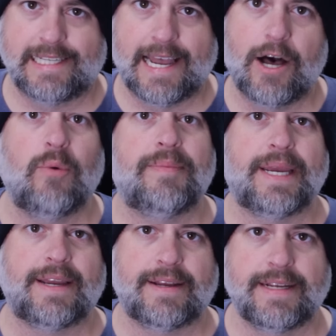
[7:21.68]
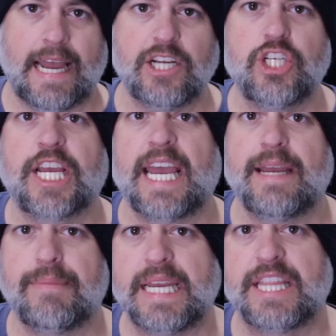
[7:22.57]
to help me.
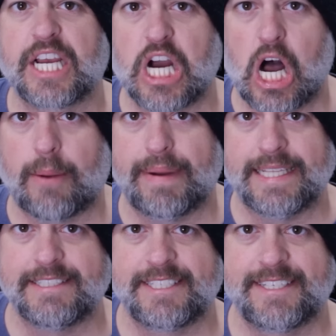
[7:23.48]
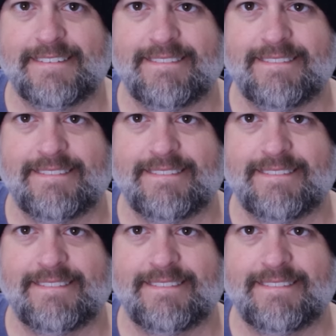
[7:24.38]
Educate me in the comments.